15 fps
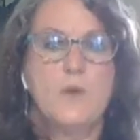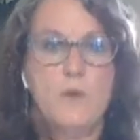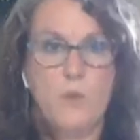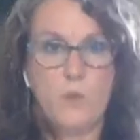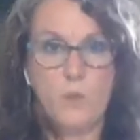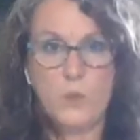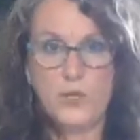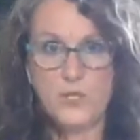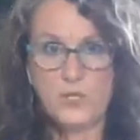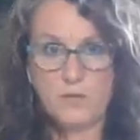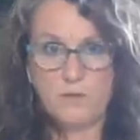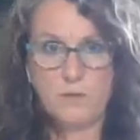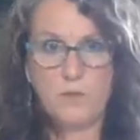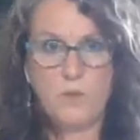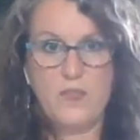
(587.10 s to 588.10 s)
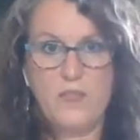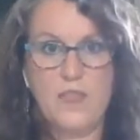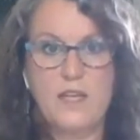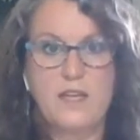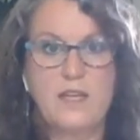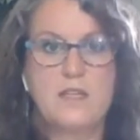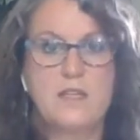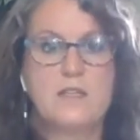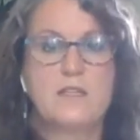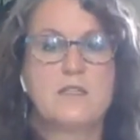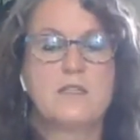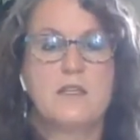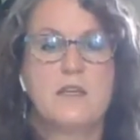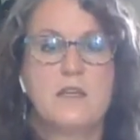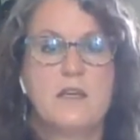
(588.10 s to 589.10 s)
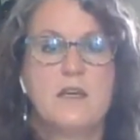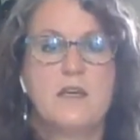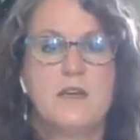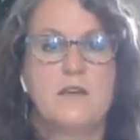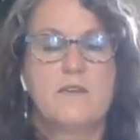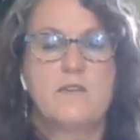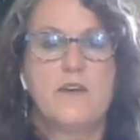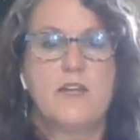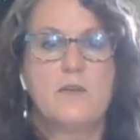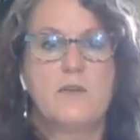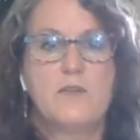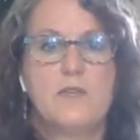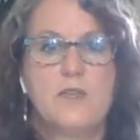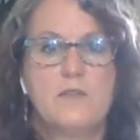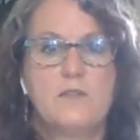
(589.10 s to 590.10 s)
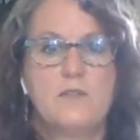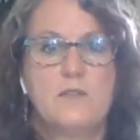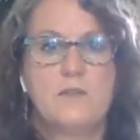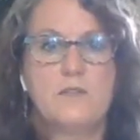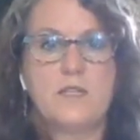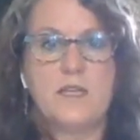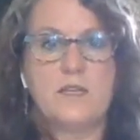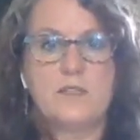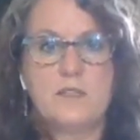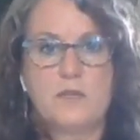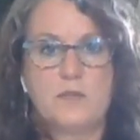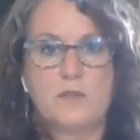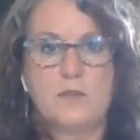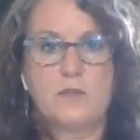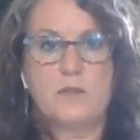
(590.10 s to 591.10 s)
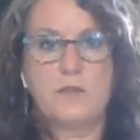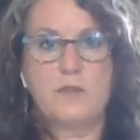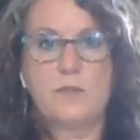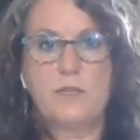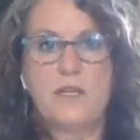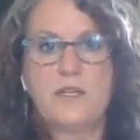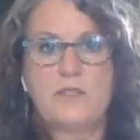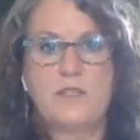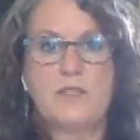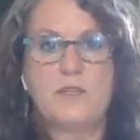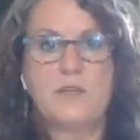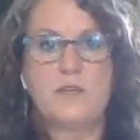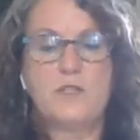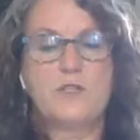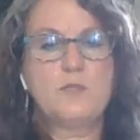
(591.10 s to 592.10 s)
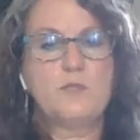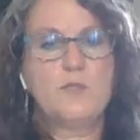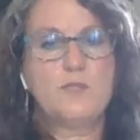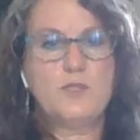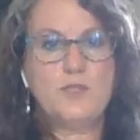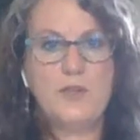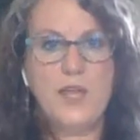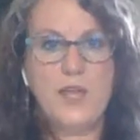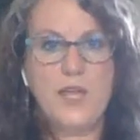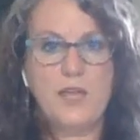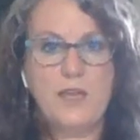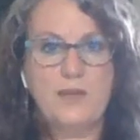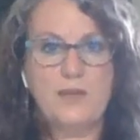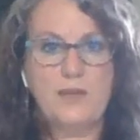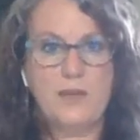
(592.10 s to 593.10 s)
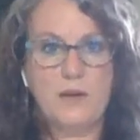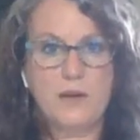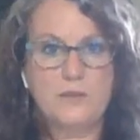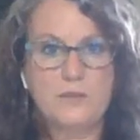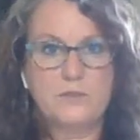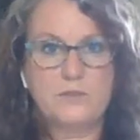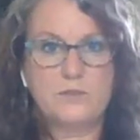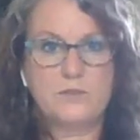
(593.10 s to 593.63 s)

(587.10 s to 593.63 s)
Whichever one that is, I invite you then to say it's on your solar plexus area. Just put your hand there